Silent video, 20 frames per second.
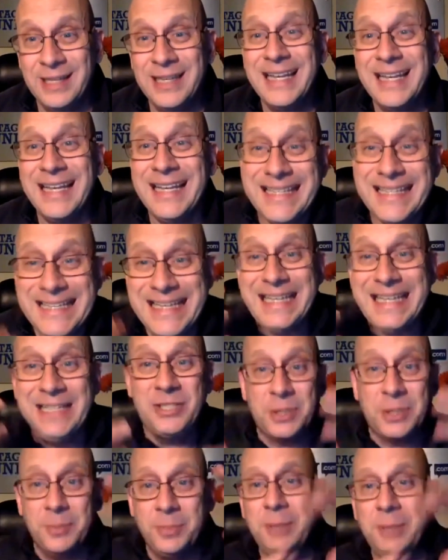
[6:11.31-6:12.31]
It needs
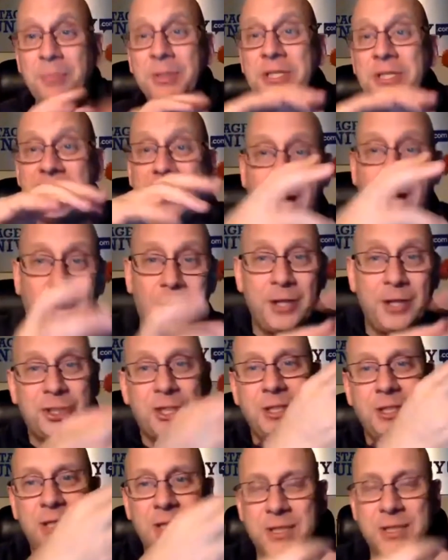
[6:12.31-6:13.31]
to be massaged.
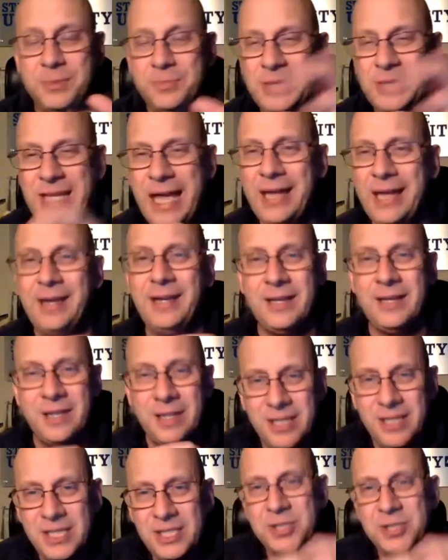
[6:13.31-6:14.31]
It needs to be edited.
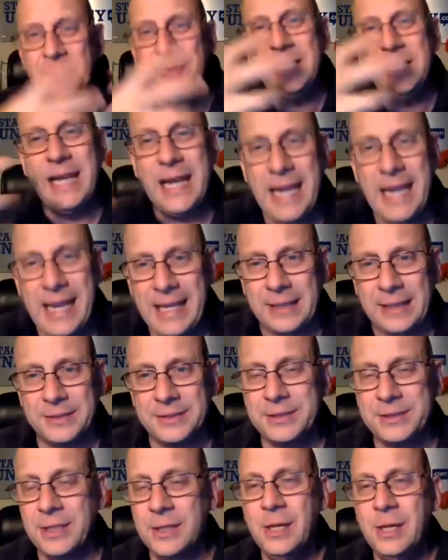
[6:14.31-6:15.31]
It needs to be enhanced.